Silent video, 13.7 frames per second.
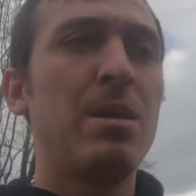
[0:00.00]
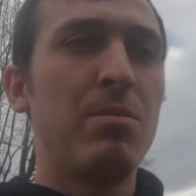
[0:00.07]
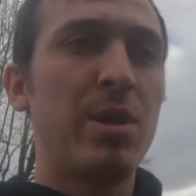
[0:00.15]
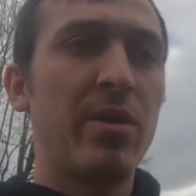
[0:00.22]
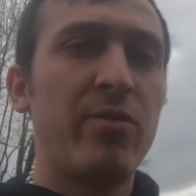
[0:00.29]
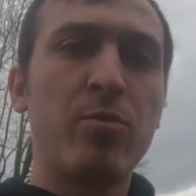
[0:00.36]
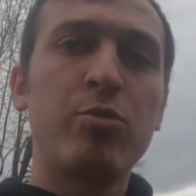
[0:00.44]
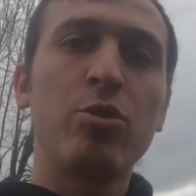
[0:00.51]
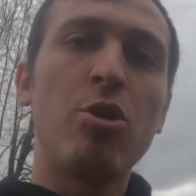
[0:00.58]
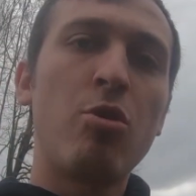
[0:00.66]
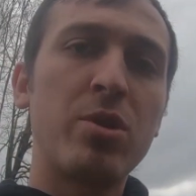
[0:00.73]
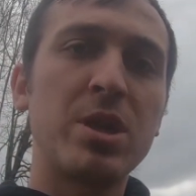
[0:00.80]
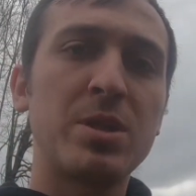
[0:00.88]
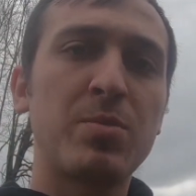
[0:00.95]
But if you put
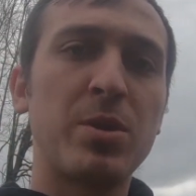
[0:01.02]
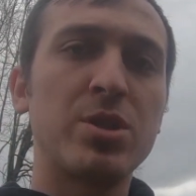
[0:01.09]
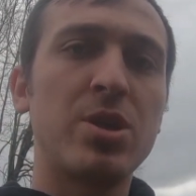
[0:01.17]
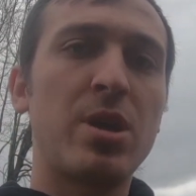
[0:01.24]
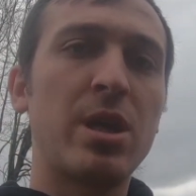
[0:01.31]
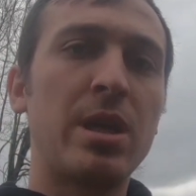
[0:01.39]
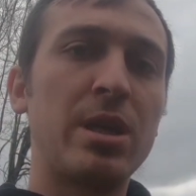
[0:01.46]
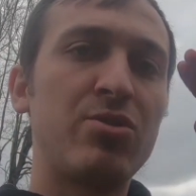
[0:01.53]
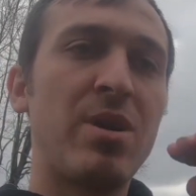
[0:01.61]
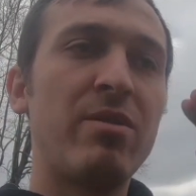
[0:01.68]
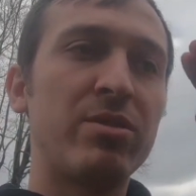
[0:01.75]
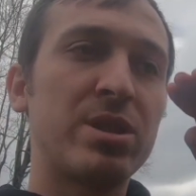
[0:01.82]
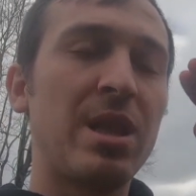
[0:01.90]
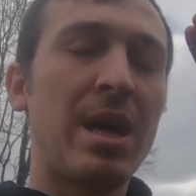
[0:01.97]
lowering springs on it, it
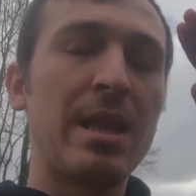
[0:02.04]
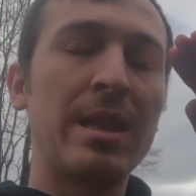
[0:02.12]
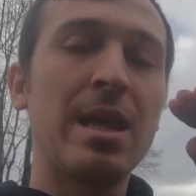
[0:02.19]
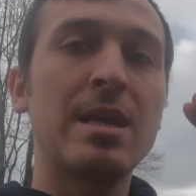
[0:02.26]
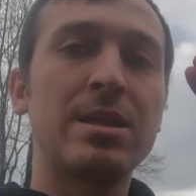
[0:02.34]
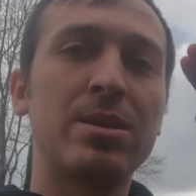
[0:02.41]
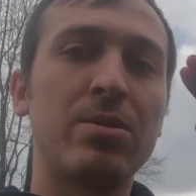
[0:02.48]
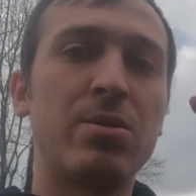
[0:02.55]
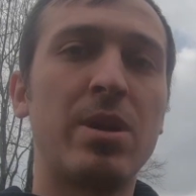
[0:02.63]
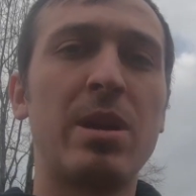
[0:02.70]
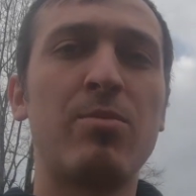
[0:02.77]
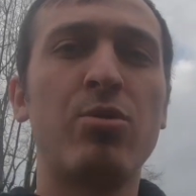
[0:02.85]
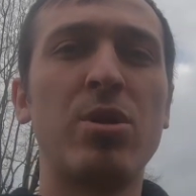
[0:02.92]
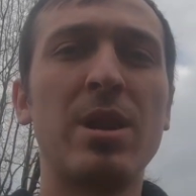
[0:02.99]
travels a lot less, so you're
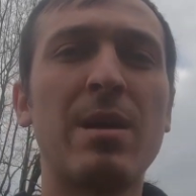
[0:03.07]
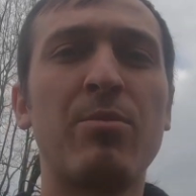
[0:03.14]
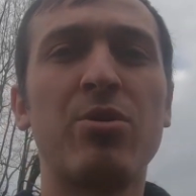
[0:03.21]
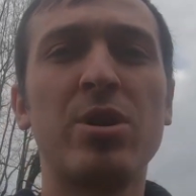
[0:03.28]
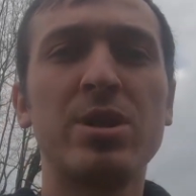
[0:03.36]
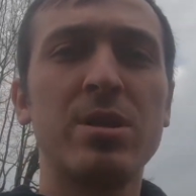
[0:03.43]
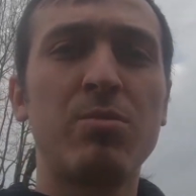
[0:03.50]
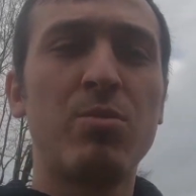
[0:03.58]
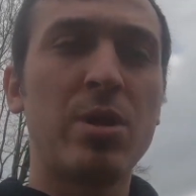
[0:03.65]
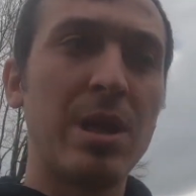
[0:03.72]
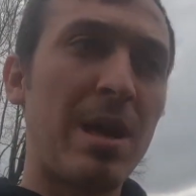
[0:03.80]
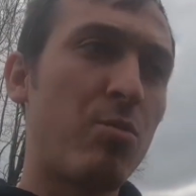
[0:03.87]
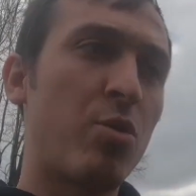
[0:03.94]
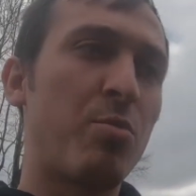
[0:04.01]
going to put a
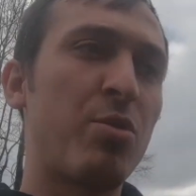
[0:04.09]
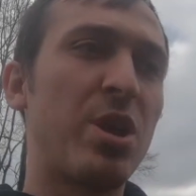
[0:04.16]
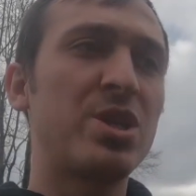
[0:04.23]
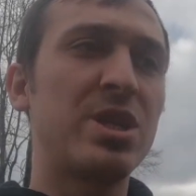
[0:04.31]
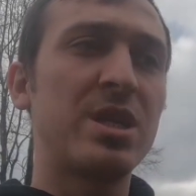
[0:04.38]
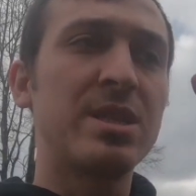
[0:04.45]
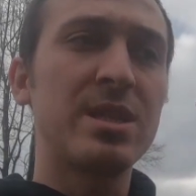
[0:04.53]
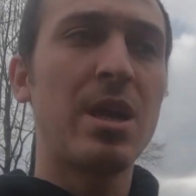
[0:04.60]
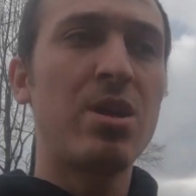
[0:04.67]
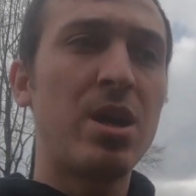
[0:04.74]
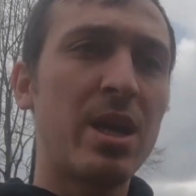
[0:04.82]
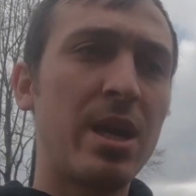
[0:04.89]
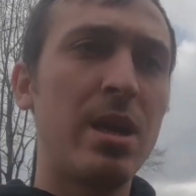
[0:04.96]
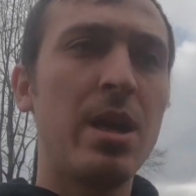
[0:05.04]
lot more pressure inside
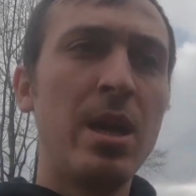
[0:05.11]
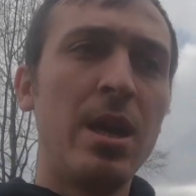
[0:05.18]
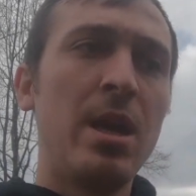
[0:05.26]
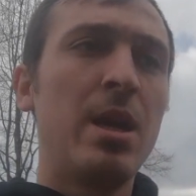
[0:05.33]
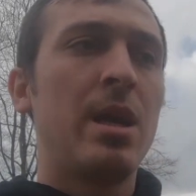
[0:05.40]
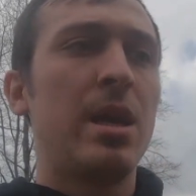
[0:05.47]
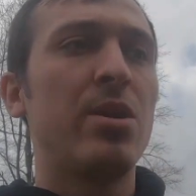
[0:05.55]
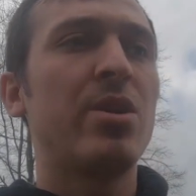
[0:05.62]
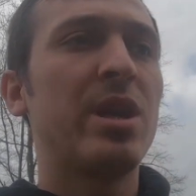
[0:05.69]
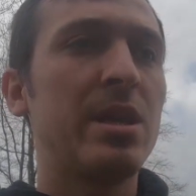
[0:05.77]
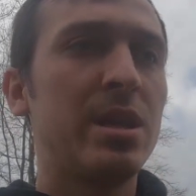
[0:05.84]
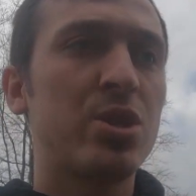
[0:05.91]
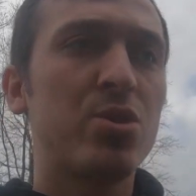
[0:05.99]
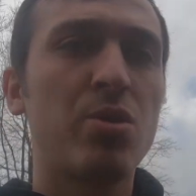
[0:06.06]
on it, and you're going
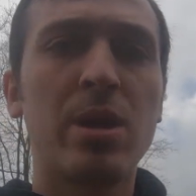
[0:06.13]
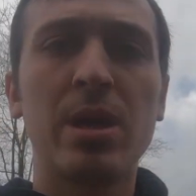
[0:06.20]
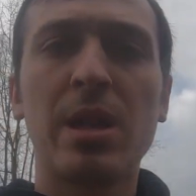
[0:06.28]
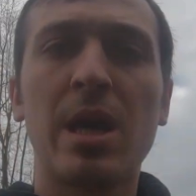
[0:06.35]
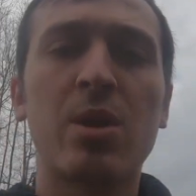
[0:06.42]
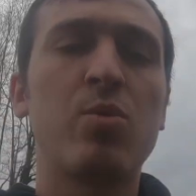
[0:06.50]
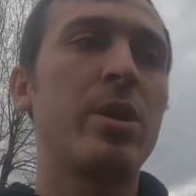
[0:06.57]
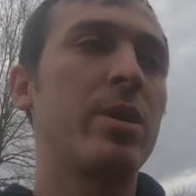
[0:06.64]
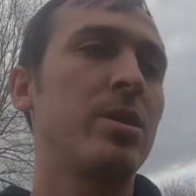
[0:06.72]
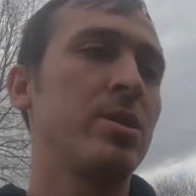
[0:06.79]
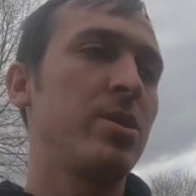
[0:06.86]
to destroy it a lot quicker.